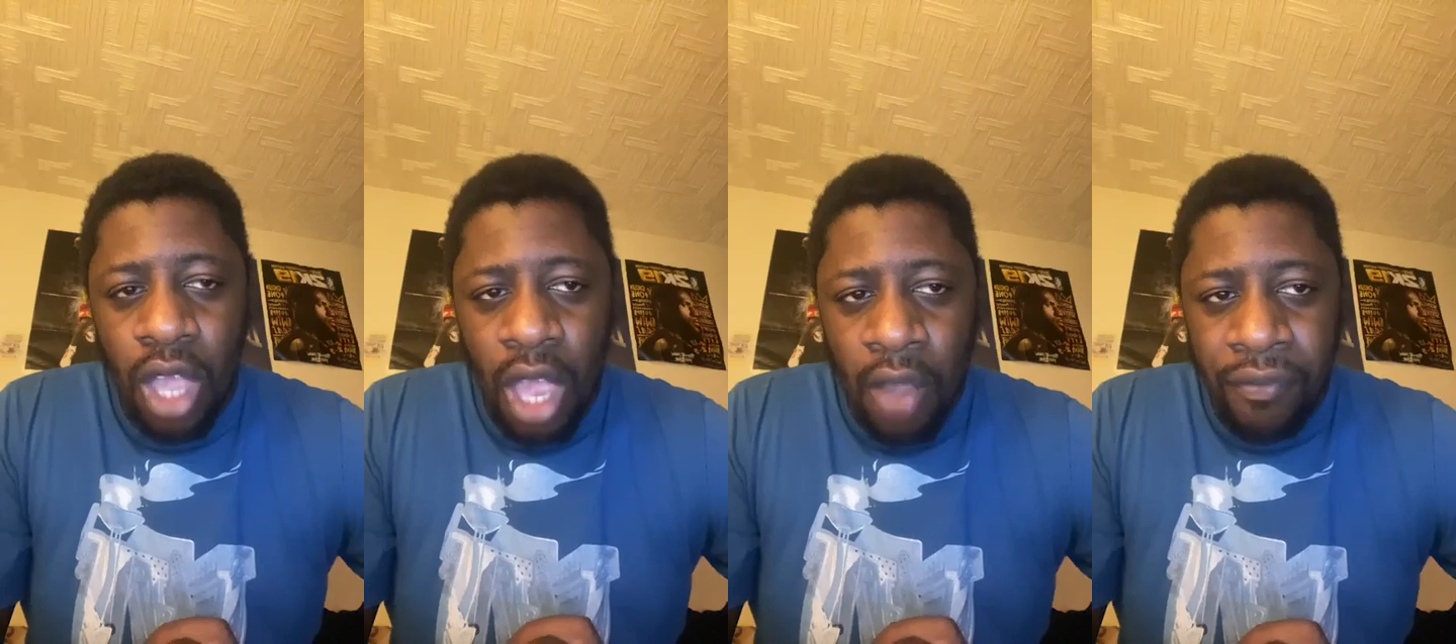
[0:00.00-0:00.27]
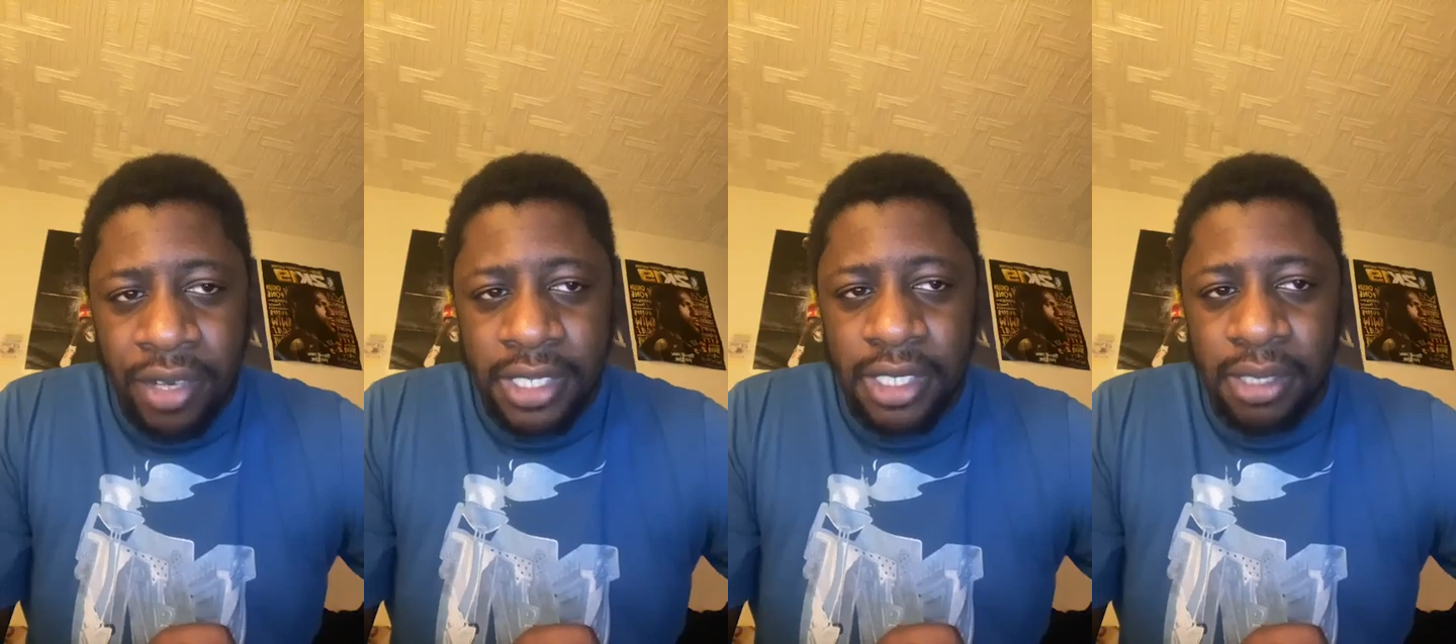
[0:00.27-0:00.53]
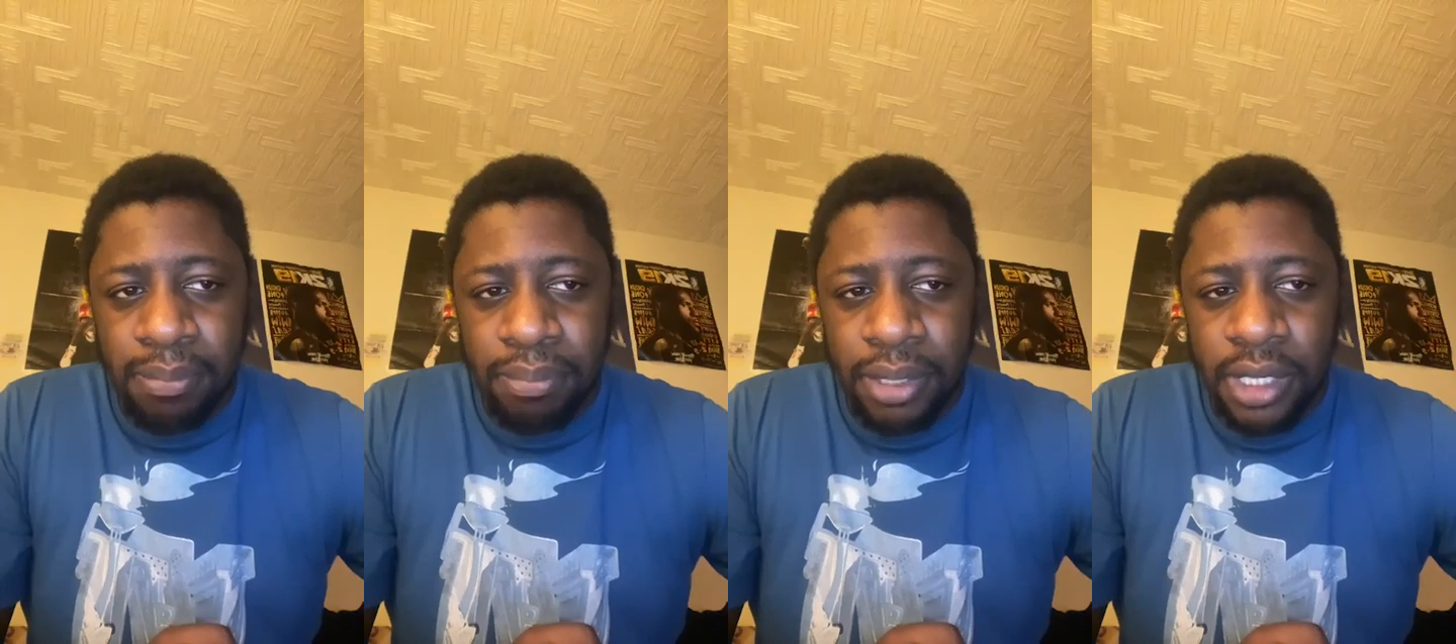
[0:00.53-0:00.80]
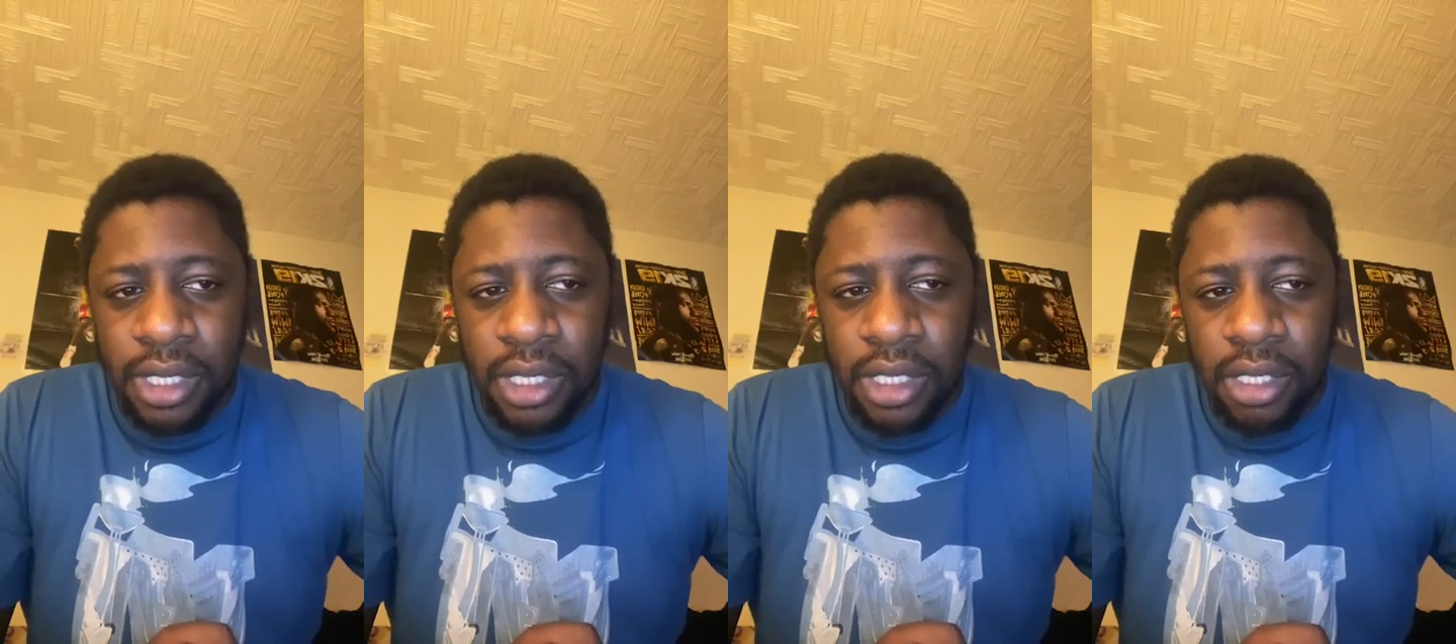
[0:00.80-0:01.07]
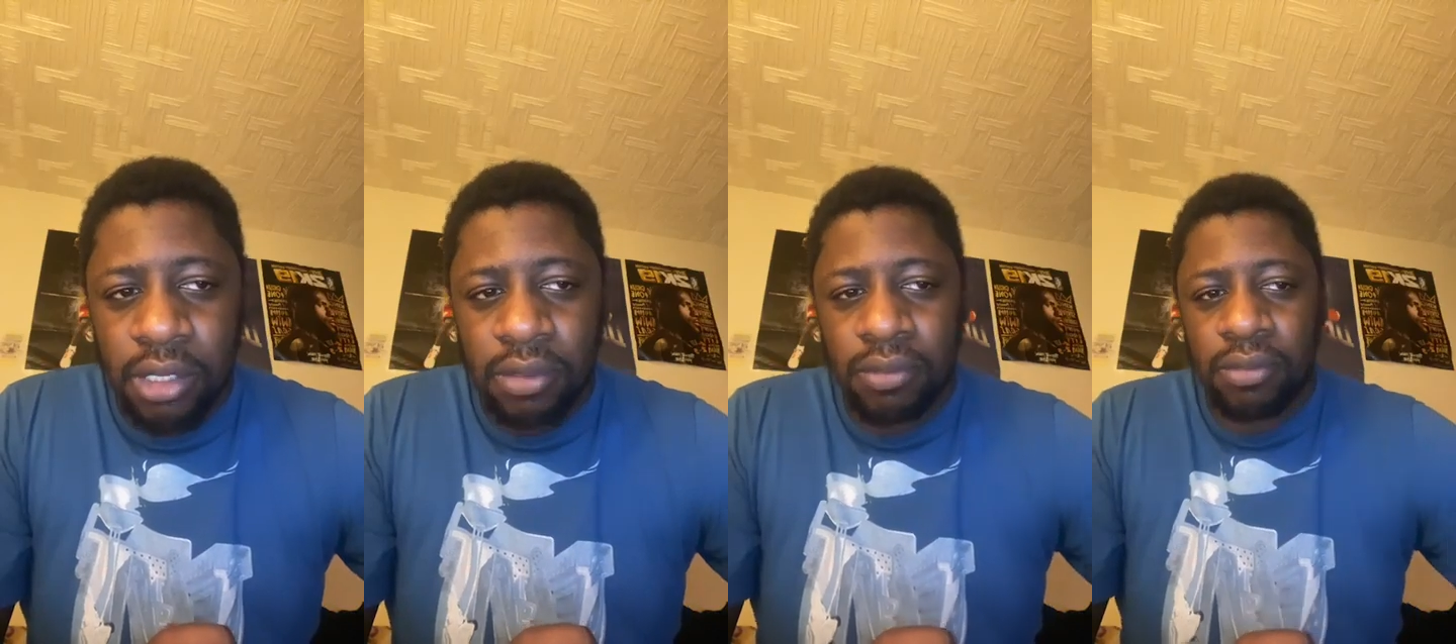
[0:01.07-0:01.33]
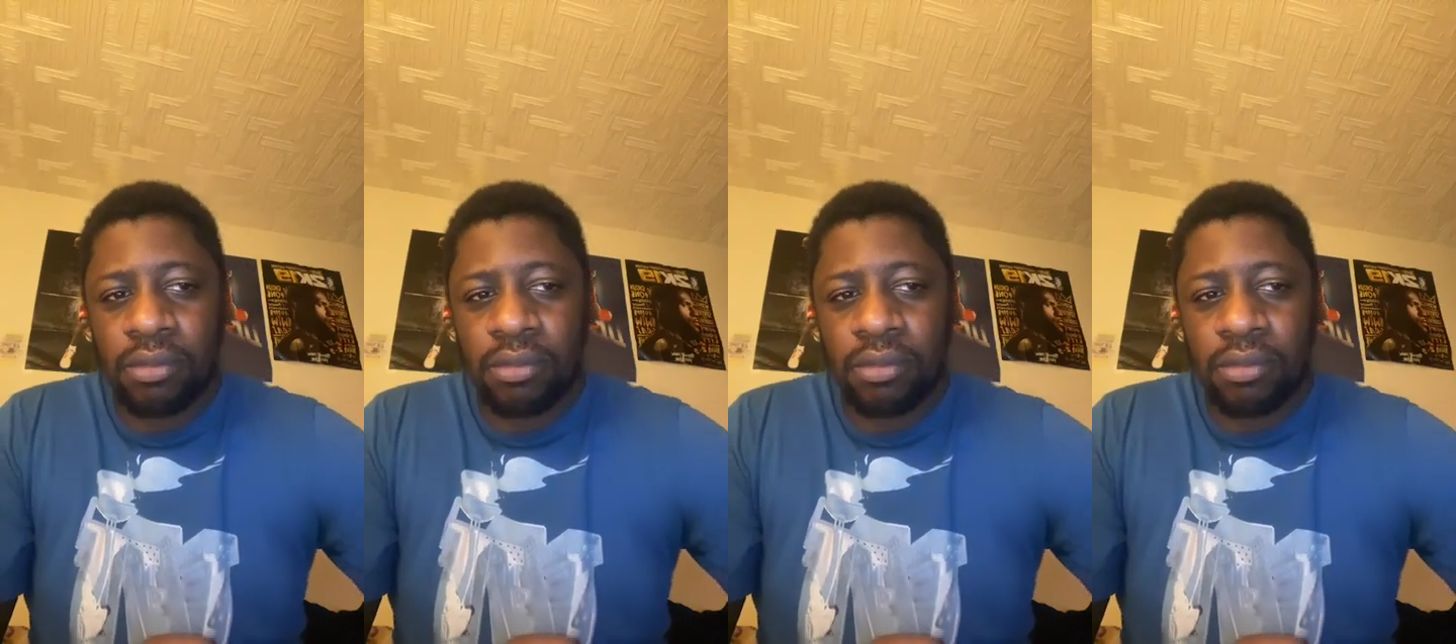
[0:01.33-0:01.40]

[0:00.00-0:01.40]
and rest in peace.